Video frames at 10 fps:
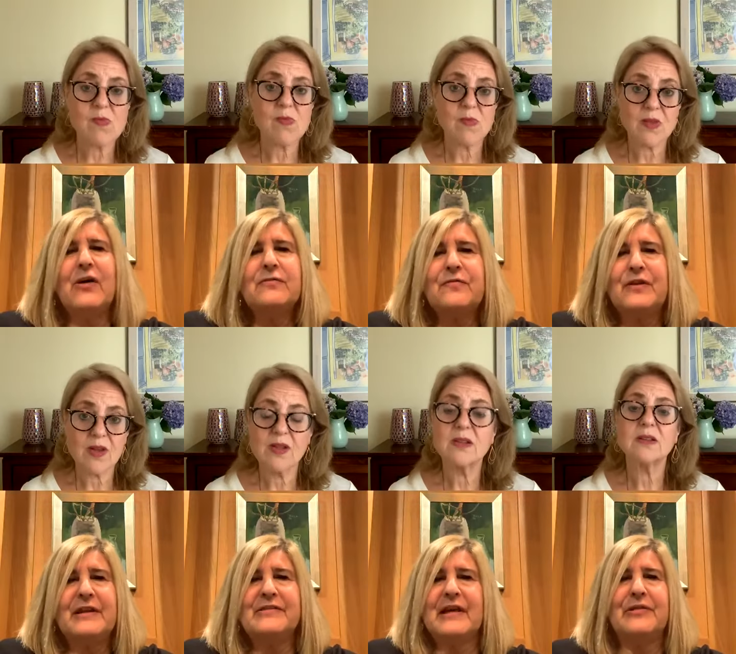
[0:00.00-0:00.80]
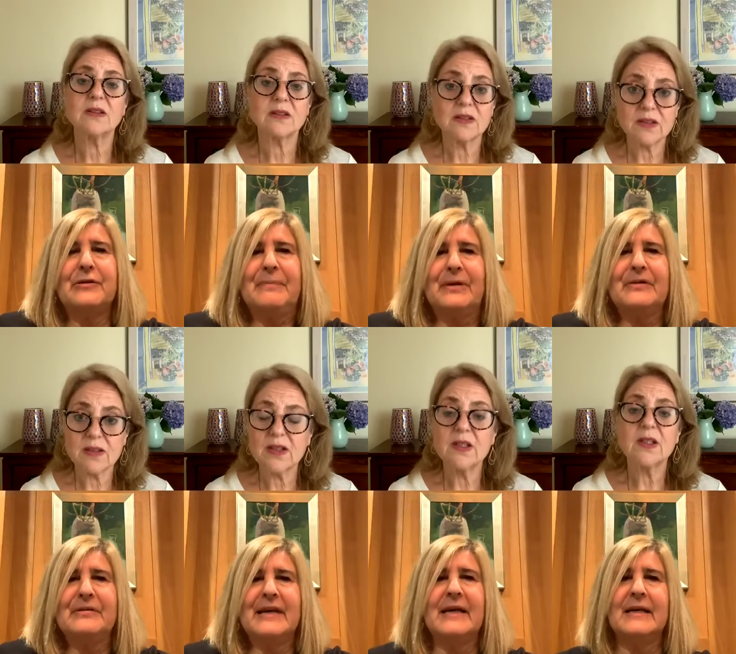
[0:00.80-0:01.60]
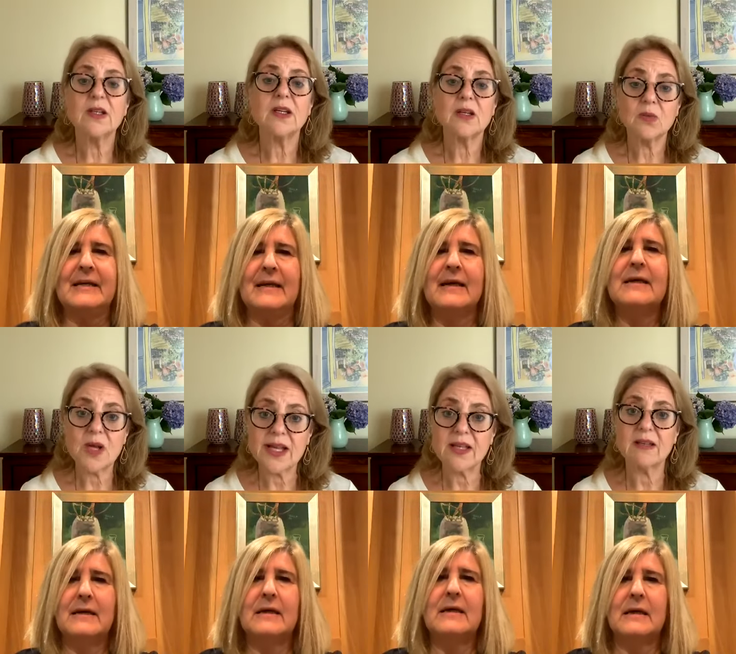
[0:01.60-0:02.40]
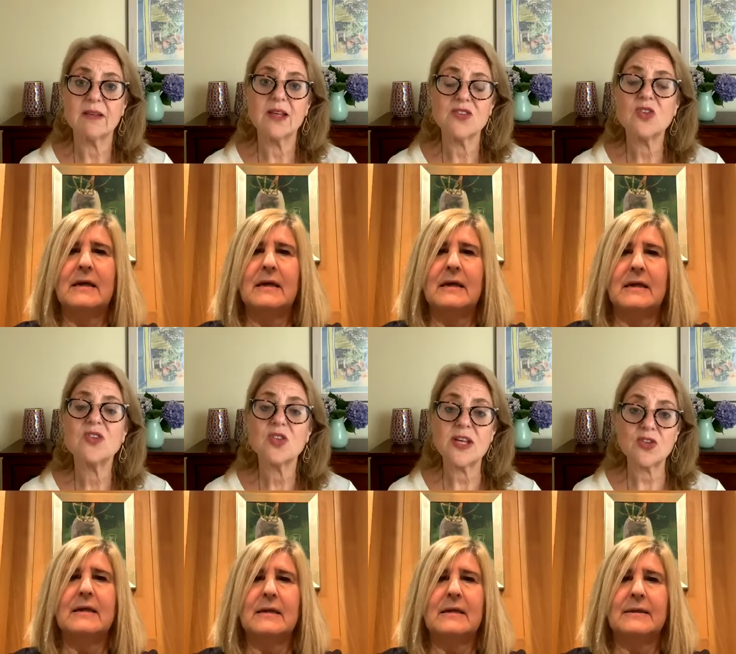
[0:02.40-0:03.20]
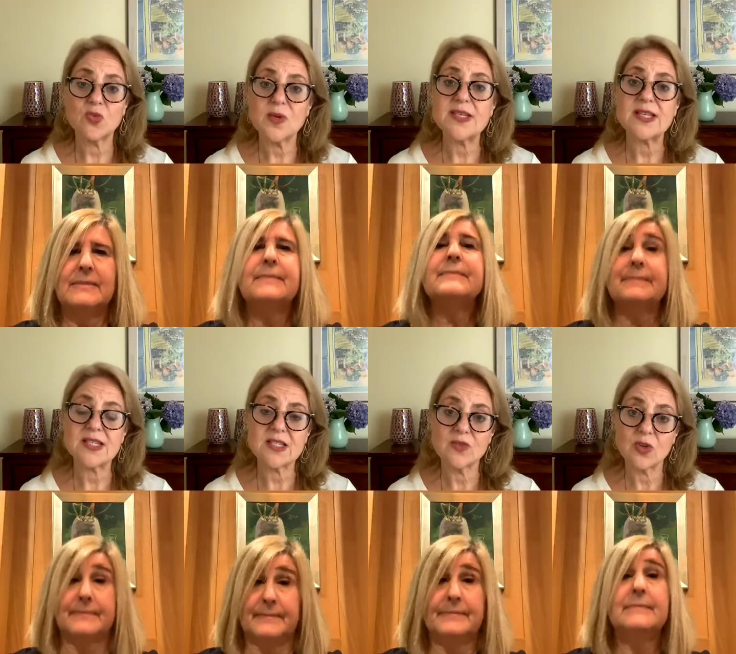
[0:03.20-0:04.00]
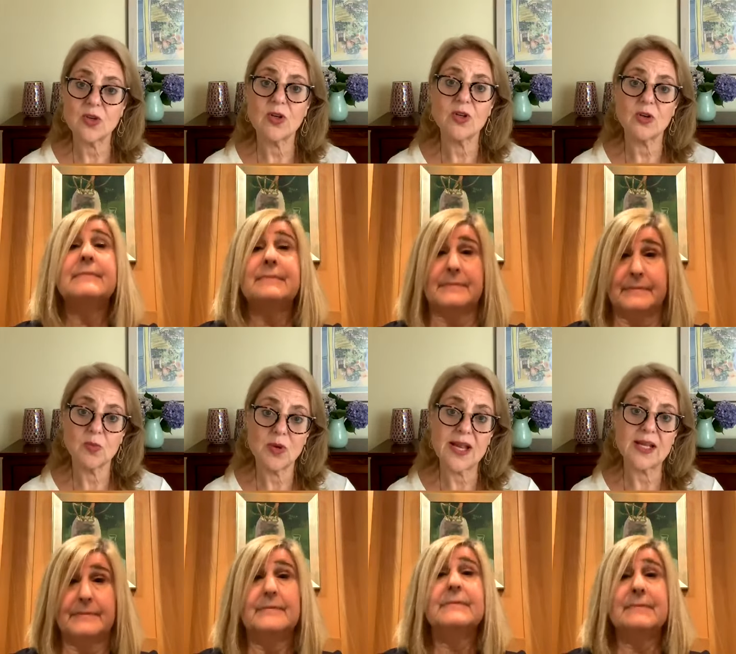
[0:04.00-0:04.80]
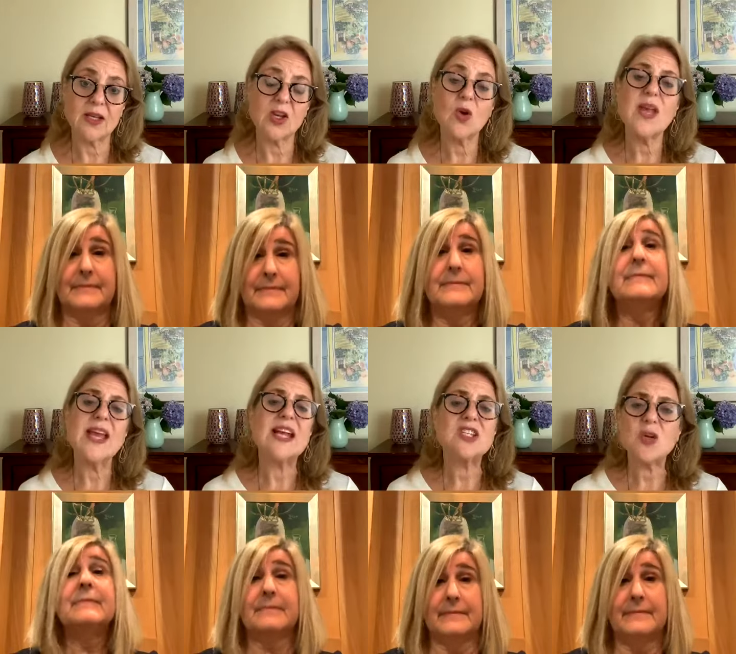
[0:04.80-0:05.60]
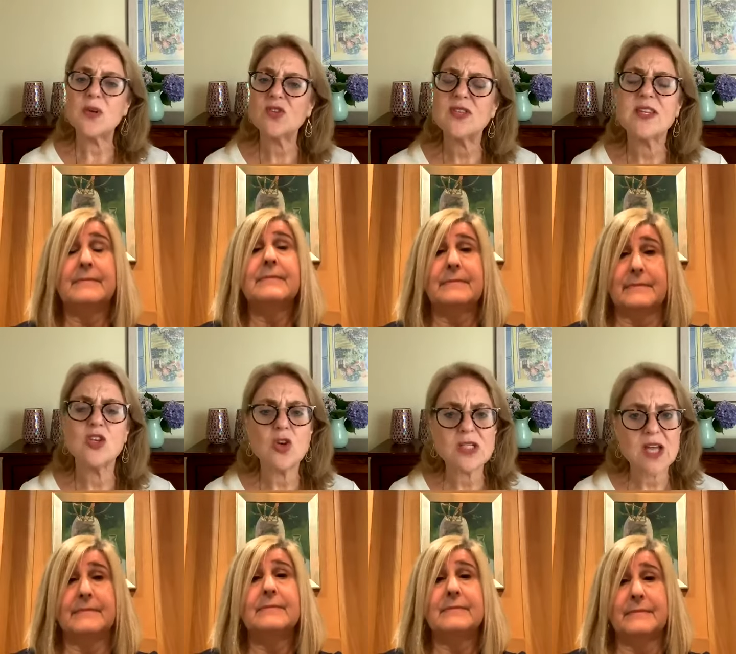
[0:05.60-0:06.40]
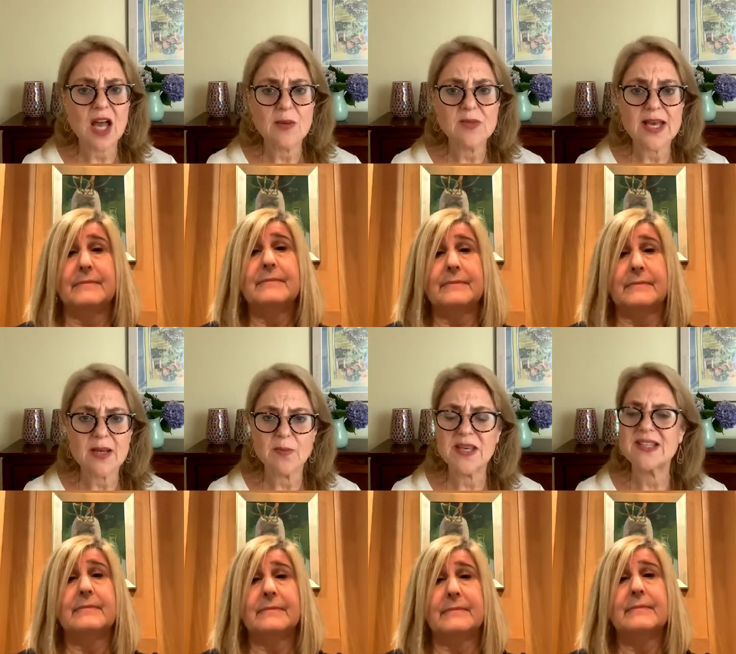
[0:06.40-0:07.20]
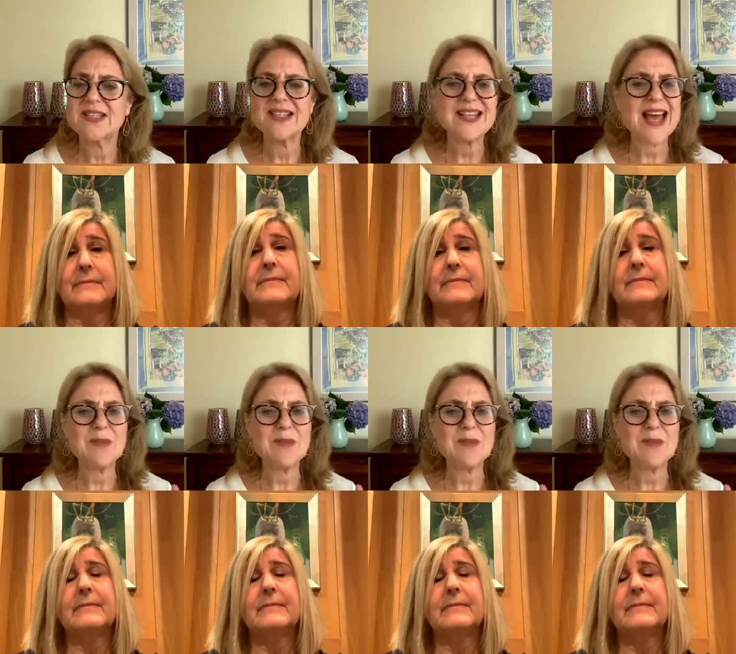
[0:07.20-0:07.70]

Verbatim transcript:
Speaker 1: for this other person.
Speaker 2: Right, because it's like the recesses of your your brain. You know, it's so interesting. The New York Times had a piece. This is how to be